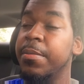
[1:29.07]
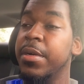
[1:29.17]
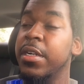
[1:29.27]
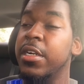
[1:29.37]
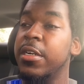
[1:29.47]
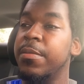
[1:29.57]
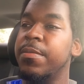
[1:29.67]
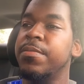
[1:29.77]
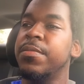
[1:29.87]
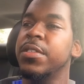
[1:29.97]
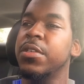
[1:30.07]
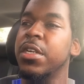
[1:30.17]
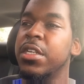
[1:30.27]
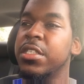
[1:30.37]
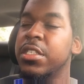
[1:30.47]
But um, so
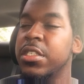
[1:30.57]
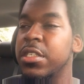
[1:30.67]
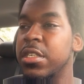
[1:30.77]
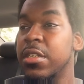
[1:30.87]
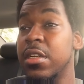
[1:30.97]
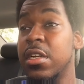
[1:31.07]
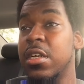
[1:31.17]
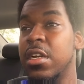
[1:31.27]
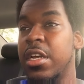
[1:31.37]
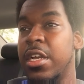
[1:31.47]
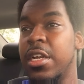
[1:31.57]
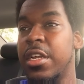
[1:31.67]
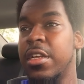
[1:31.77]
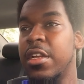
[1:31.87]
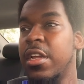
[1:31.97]
yeah, this is
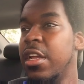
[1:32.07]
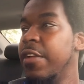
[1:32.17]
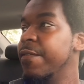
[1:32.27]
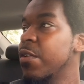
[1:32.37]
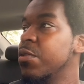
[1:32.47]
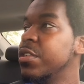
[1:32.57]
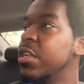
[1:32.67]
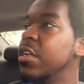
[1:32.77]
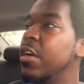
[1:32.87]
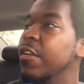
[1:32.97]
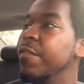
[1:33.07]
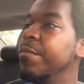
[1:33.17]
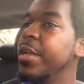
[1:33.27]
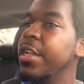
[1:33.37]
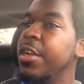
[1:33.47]
a a first of
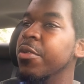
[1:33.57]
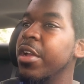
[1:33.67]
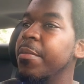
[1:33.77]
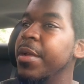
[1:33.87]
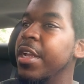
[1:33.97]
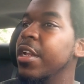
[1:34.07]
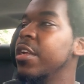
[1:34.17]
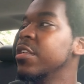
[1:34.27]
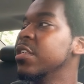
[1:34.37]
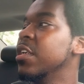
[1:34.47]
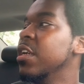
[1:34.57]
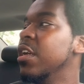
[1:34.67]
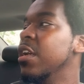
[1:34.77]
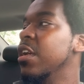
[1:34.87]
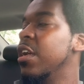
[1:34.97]
many great beginnings,
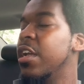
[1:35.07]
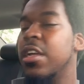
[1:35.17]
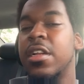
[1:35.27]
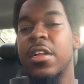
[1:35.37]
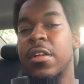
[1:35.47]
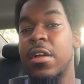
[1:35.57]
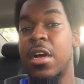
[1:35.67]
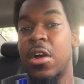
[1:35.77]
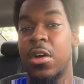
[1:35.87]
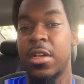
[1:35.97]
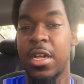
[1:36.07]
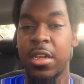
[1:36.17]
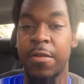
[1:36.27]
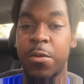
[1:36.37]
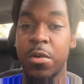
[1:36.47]
and I, I
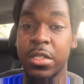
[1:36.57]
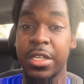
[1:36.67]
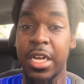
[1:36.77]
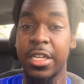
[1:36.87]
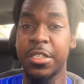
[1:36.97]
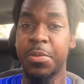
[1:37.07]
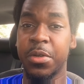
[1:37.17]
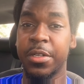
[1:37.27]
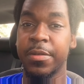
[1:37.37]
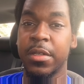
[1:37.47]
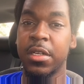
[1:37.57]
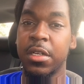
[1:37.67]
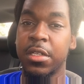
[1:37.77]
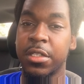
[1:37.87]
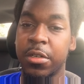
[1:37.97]
look forward to not disappointing.
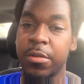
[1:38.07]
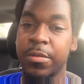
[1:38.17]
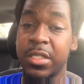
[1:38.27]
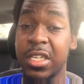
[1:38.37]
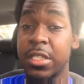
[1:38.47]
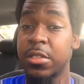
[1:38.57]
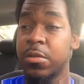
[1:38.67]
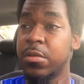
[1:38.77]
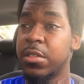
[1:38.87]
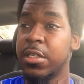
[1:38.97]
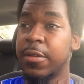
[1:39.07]
So stay tuned.